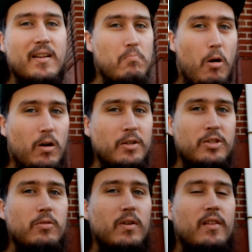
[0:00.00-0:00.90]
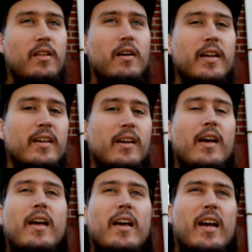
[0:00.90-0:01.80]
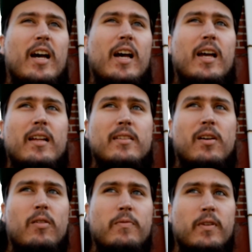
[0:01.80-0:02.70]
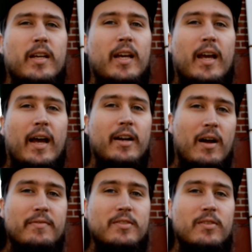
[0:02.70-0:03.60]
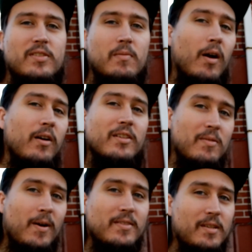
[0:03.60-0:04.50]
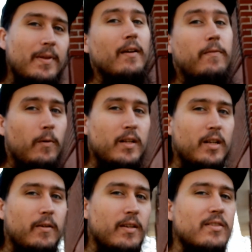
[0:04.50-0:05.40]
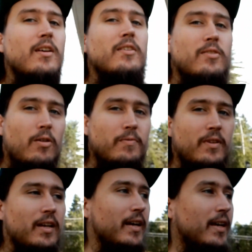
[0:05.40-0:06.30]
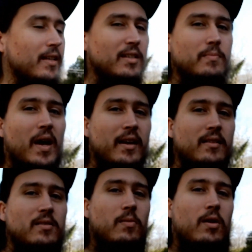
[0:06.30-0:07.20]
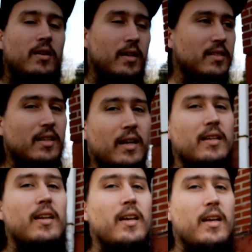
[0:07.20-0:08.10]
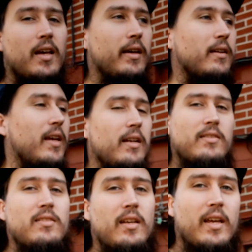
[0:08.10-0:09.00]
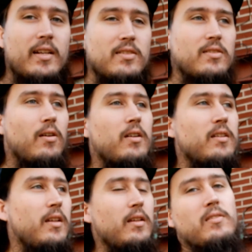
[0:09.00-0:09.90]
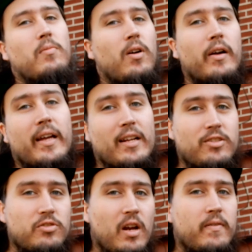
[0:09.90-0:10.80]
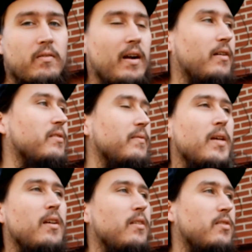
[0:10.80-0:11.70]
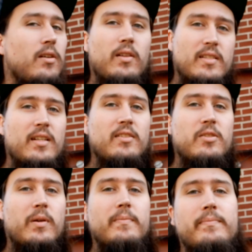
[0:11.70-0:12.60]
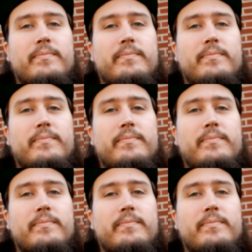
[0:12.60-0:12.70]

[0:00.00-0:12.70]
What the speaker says: in March. Who would have thunk? And hopefully I don't have to do this tomorrow, because tomorrow it's gonna be like 40 degrees. So hopefully I can get this back in tonight and get it started, and tomorrow I can actually drive it around. So let's get into it.